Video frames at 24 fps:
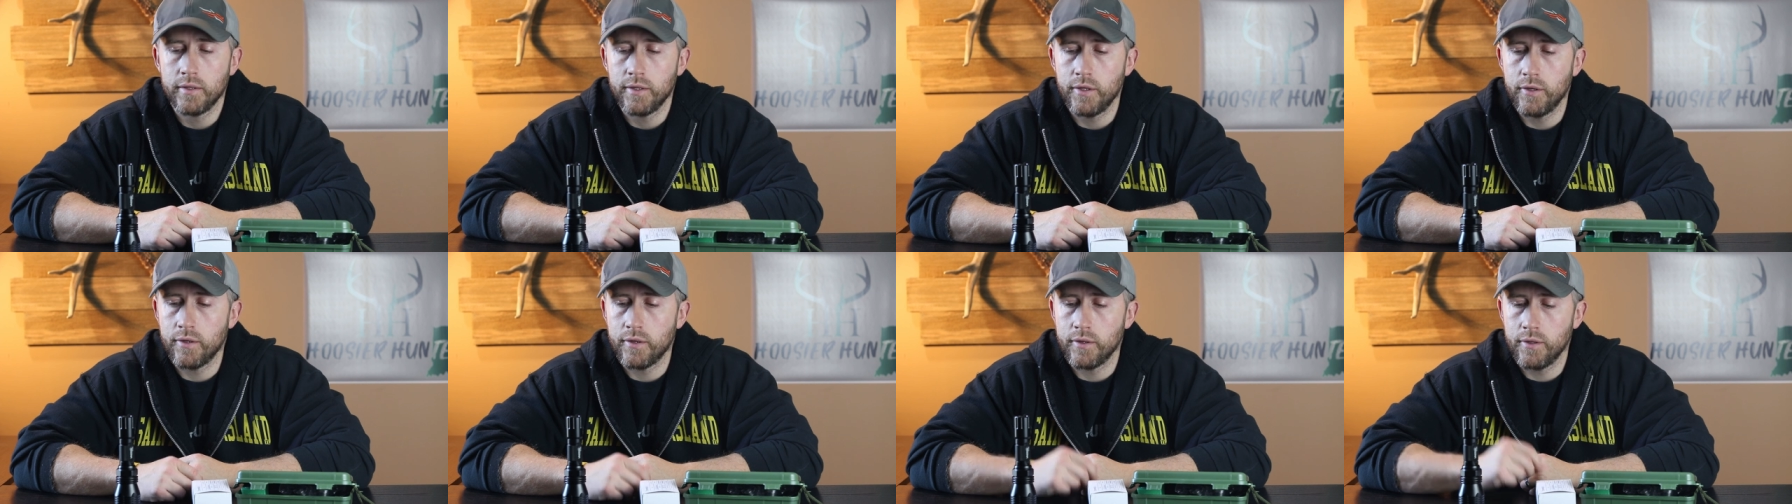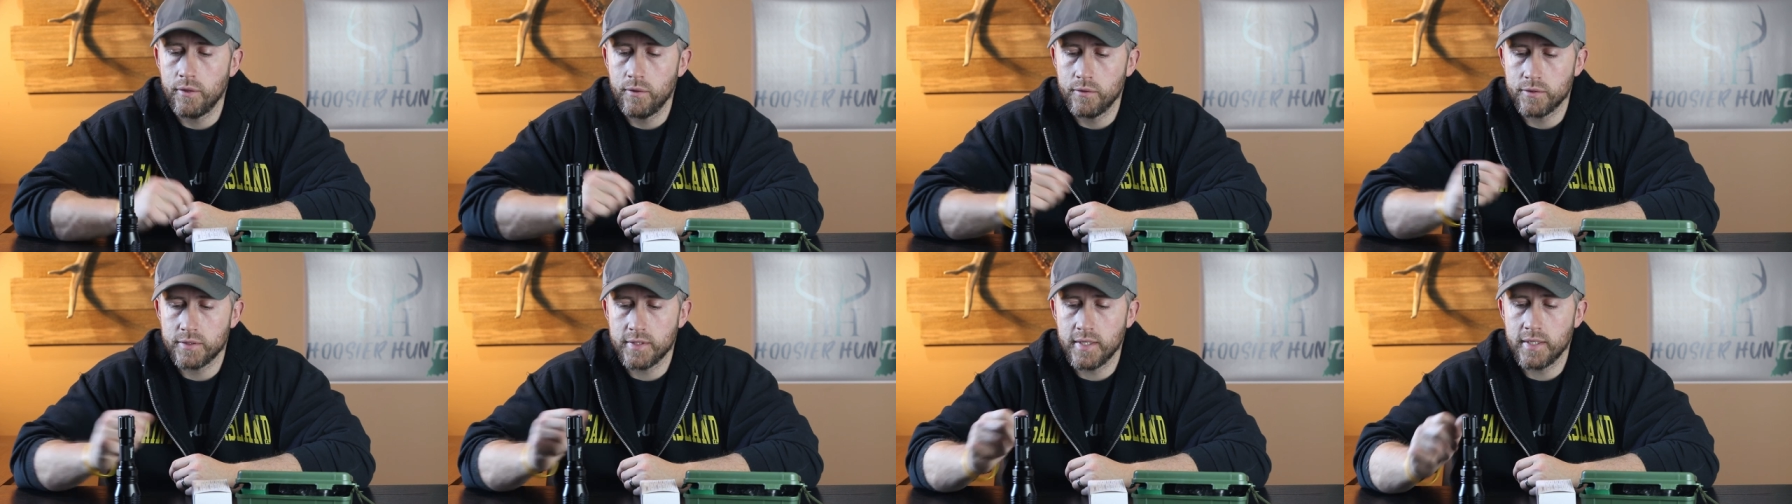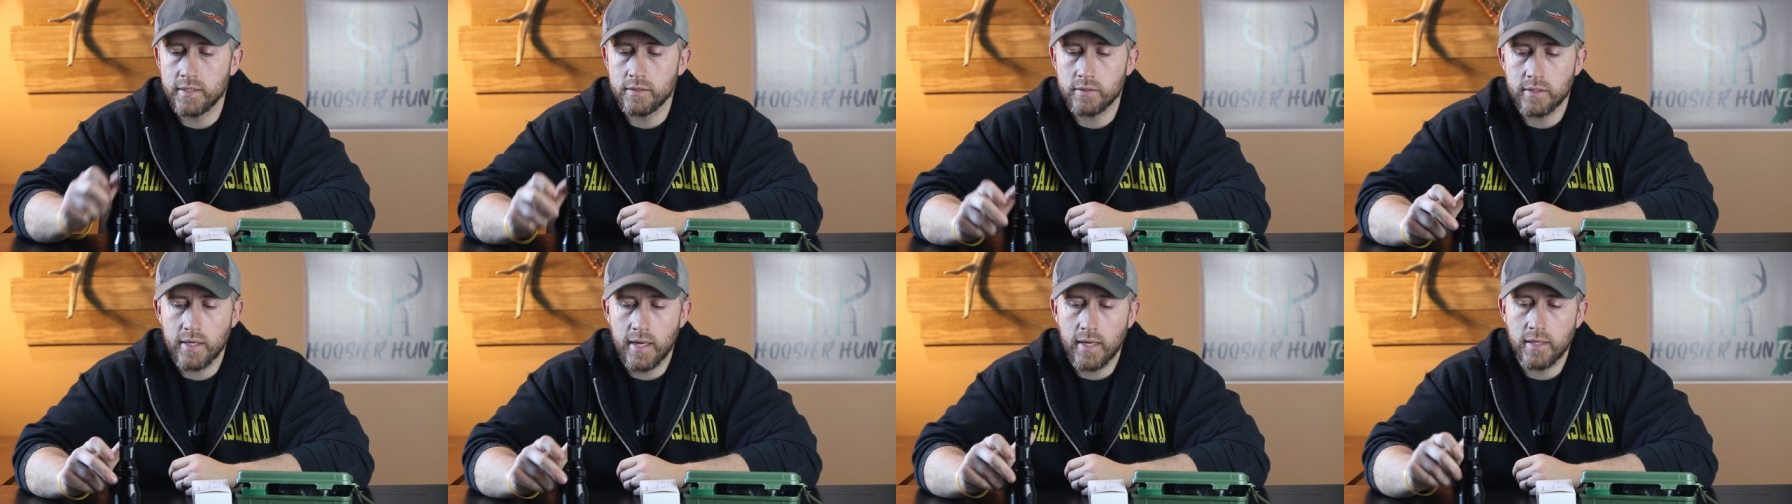You can use
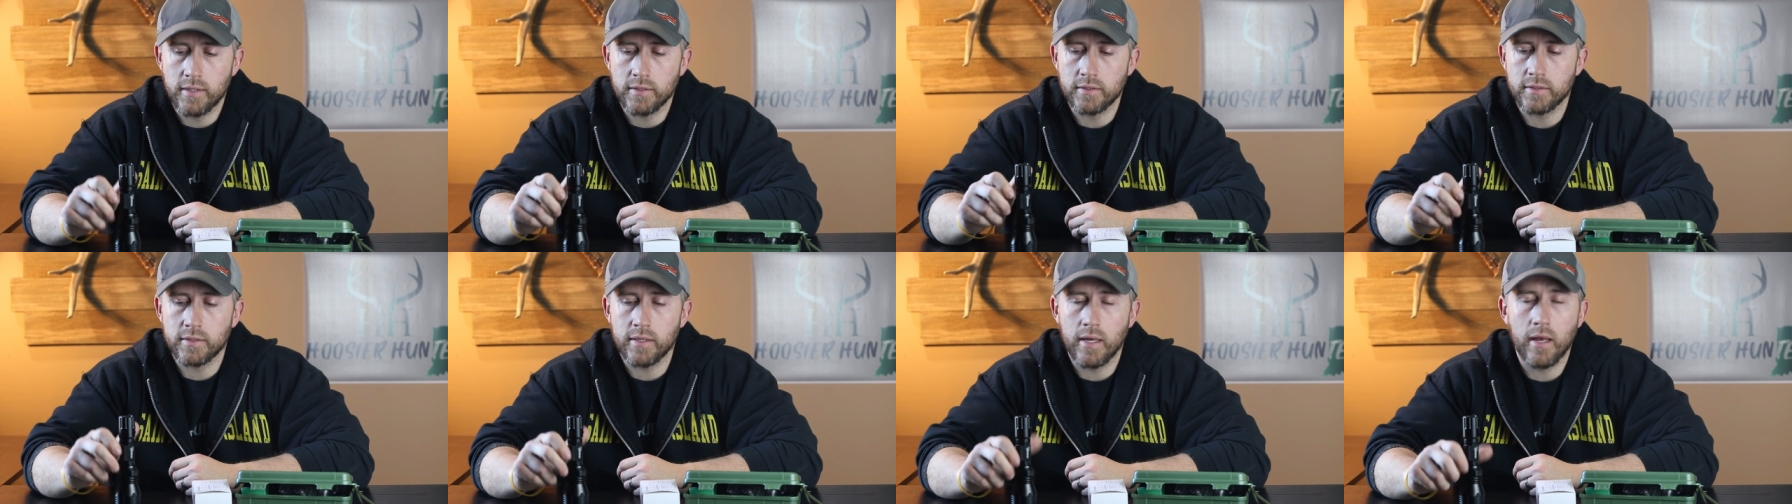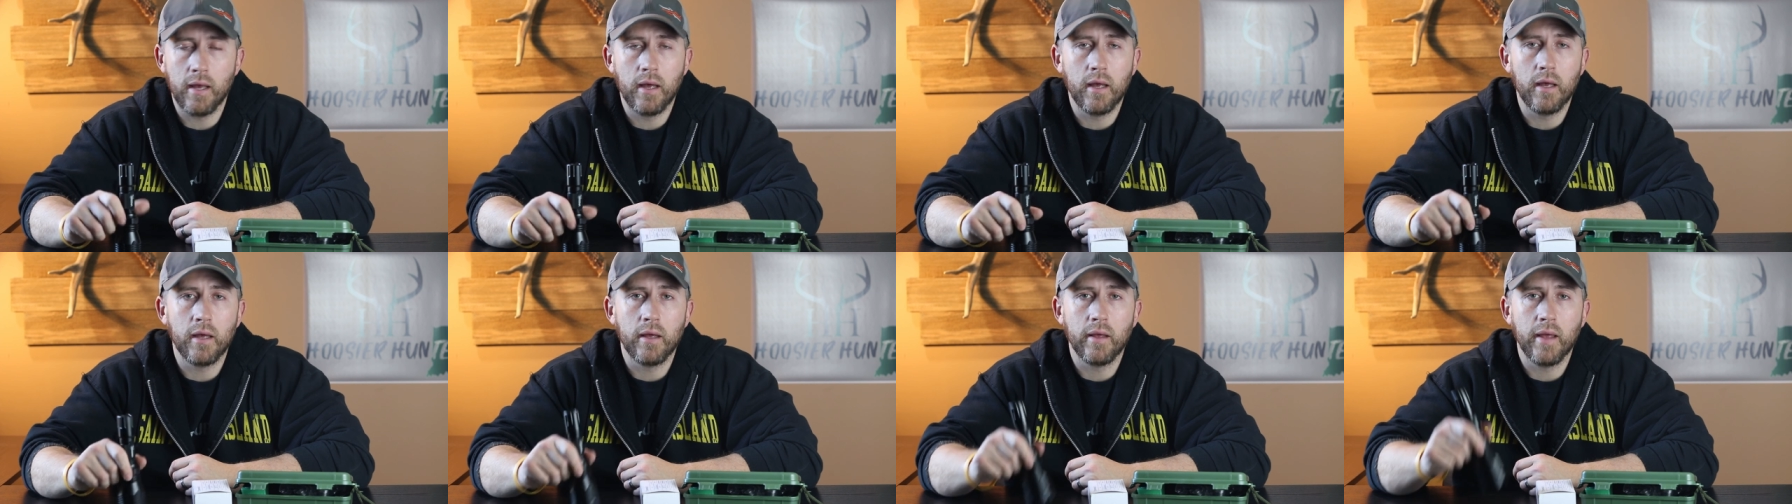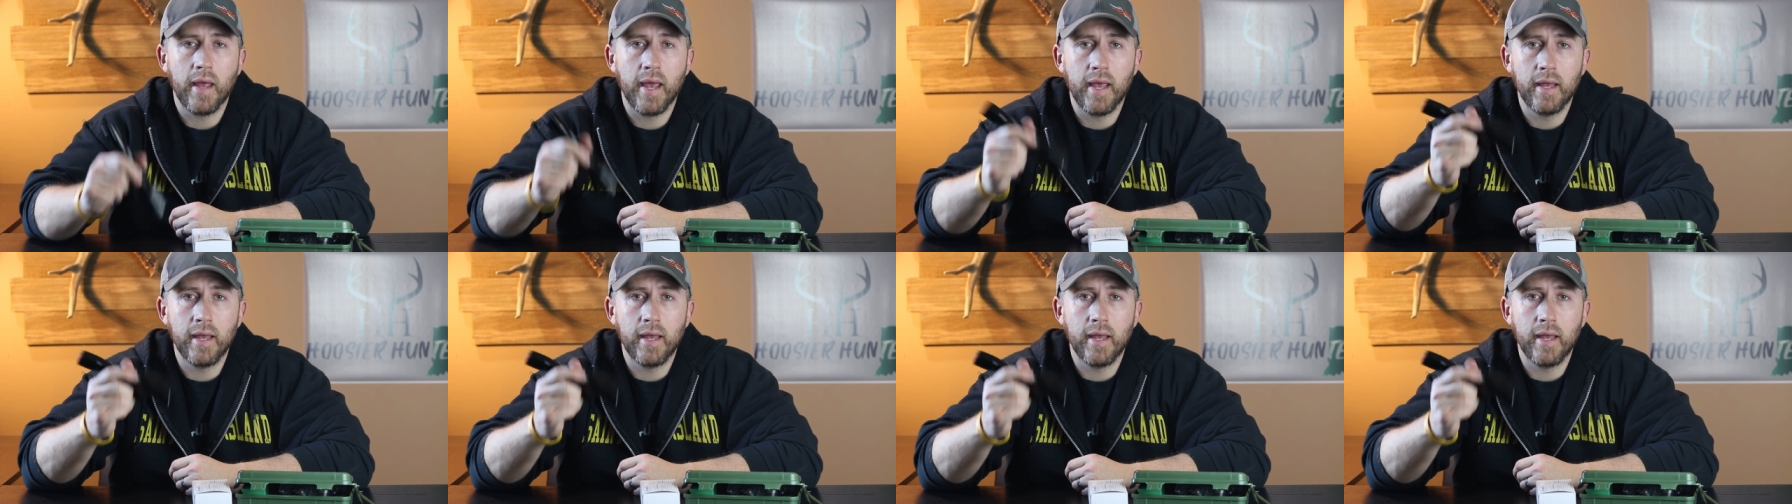this as a